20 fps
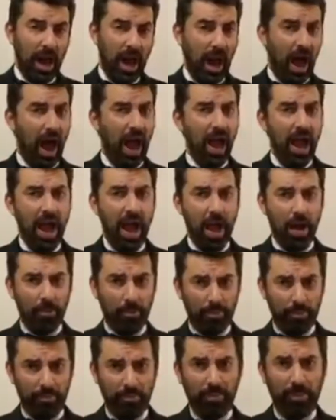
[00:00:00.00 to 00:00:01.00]
I
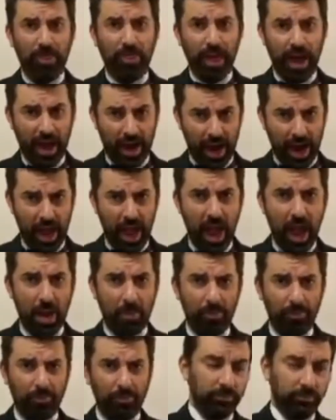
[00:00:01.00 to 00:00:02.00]
am that I
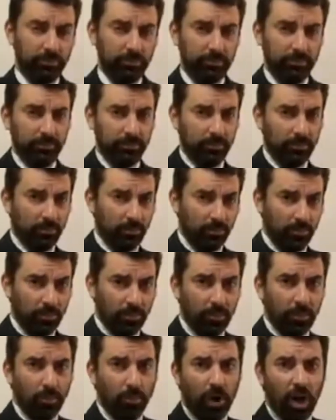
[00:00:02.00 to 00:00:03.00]
am.
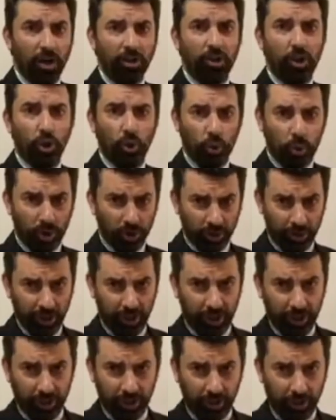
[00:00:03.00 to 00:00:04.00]
While you were
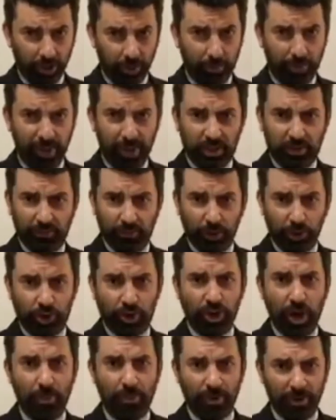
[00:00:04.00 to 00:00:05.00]
leading your peaceful
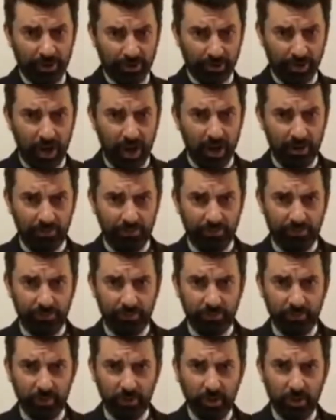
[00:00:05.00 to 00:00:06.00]
shepherd's life,
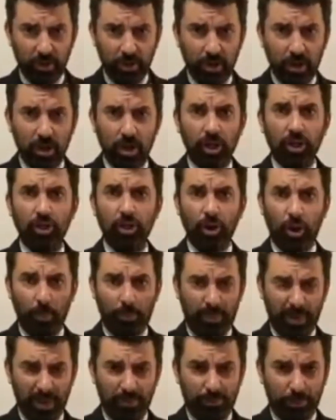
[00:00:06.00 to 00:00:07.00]
your
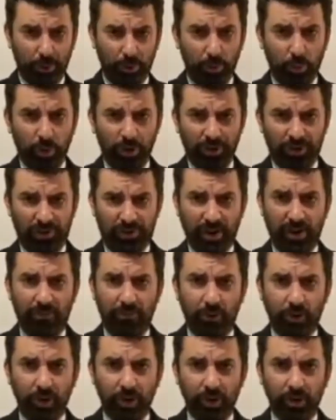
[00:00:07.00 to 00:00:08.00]
people were
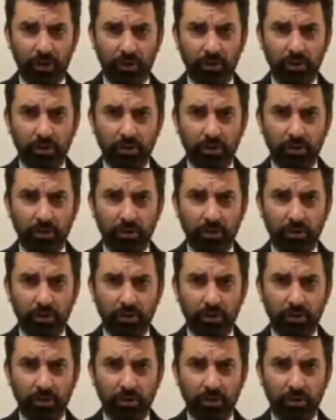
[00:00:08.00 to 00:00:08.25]
suffering